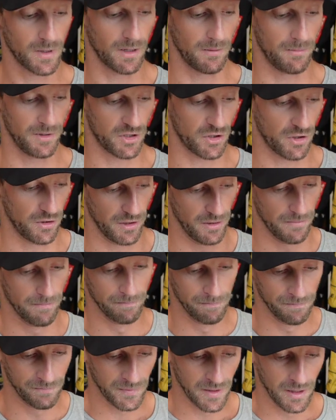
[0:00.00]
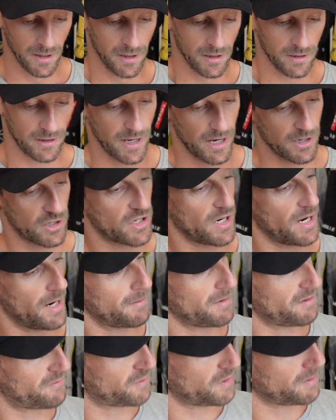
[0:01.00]
me show you. That
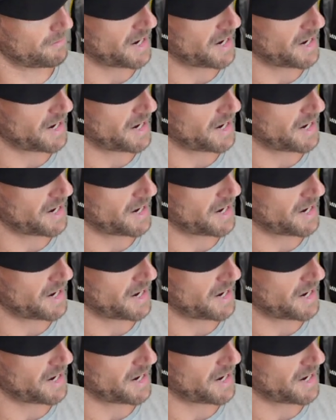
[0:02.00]
shape, if you